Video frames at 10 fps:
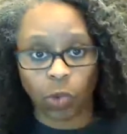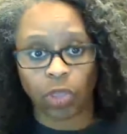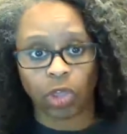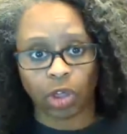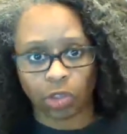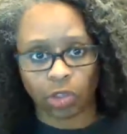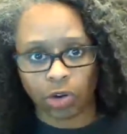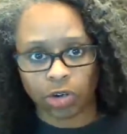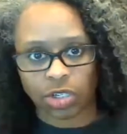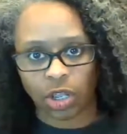with
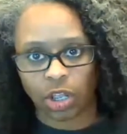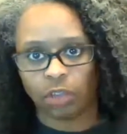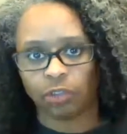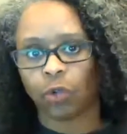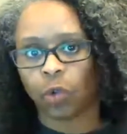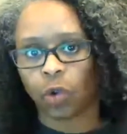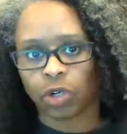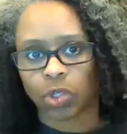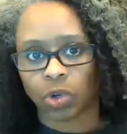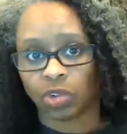others for
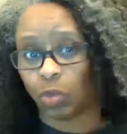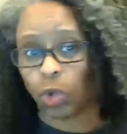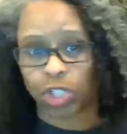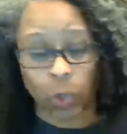sort of more